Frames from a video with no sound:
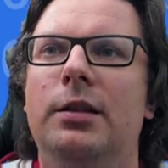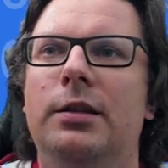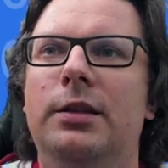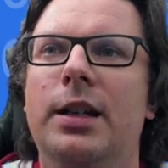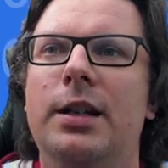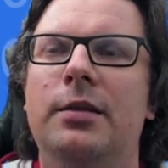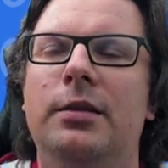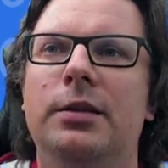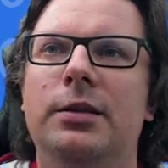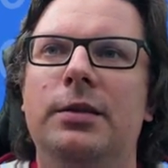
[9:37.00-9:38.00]
Then
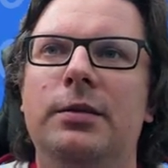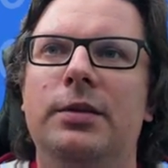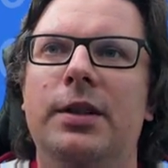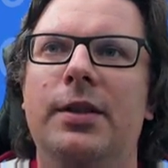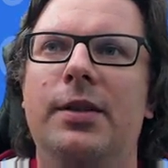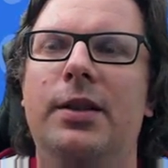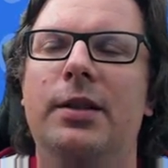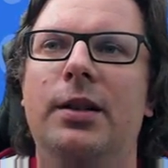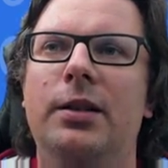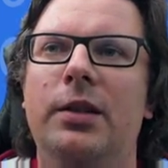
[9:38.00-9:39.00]
there is a
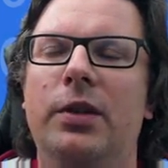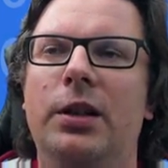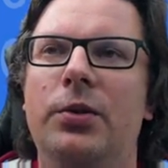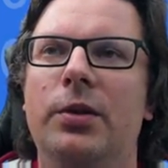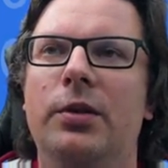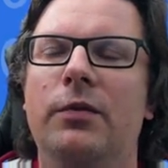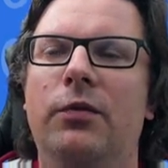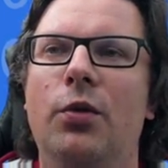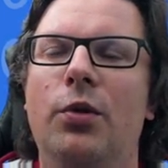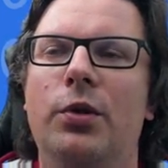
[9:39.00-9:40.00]
standard definition
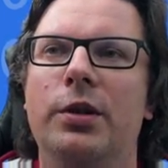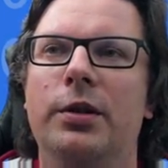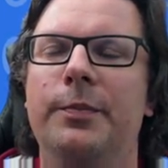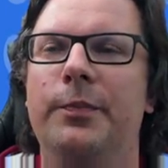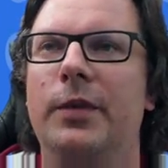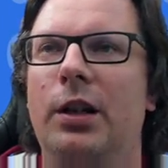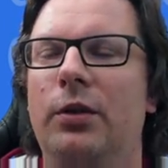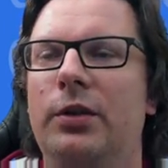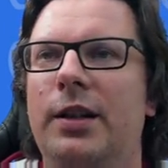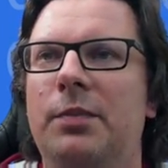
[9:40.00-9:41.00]
for the
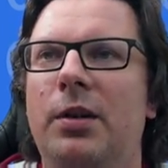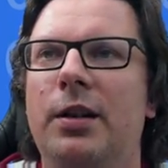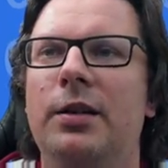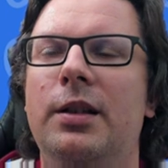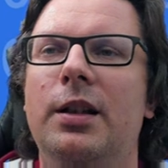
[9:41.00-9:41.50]
context path.